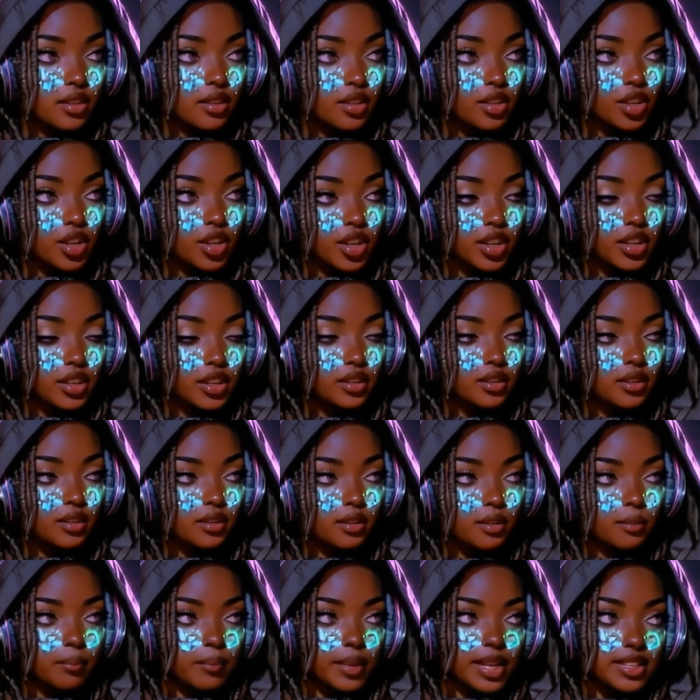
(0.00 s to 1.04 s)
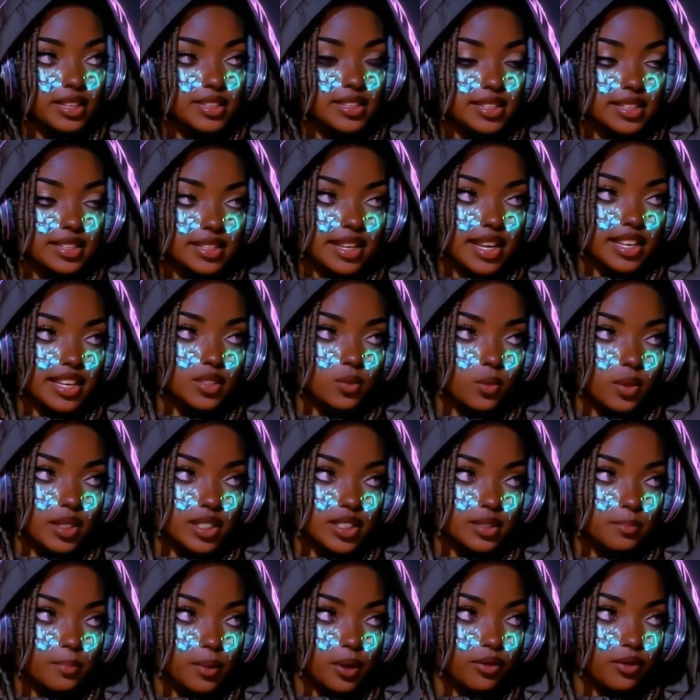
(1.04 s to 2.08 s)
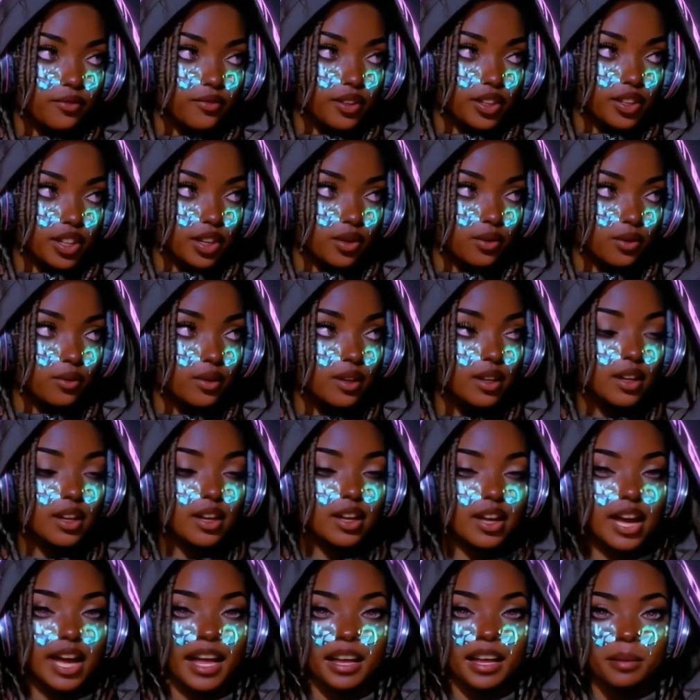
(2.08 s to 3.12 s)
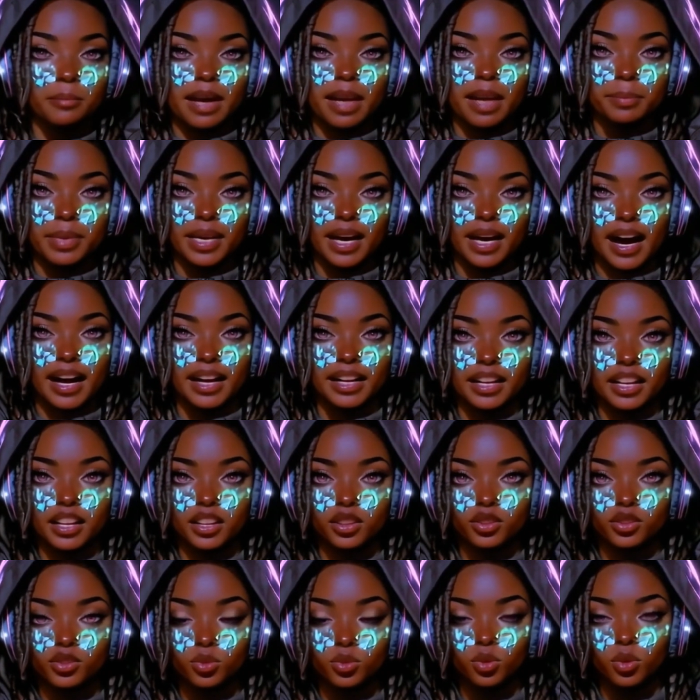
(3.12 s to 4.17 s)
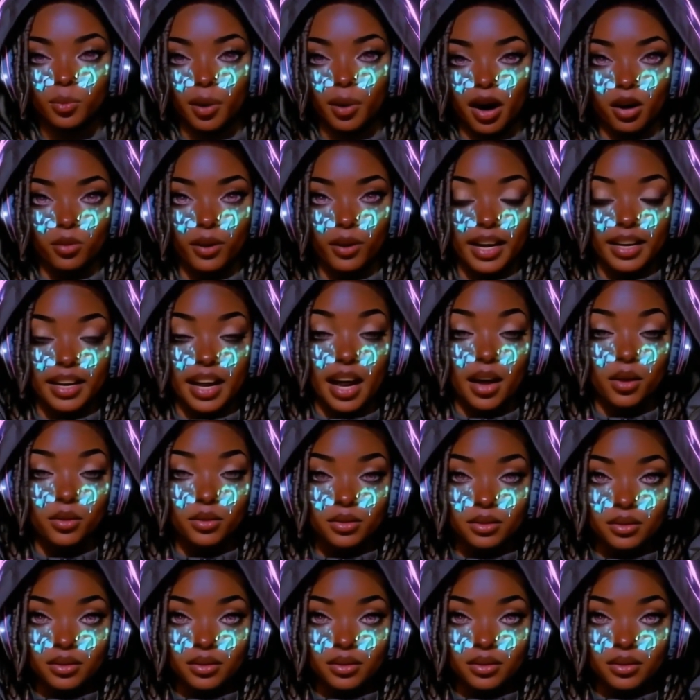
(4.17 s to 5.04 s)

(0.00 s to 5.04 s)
good, because this next one is built for you, and it might be hiding in your toolbar right now.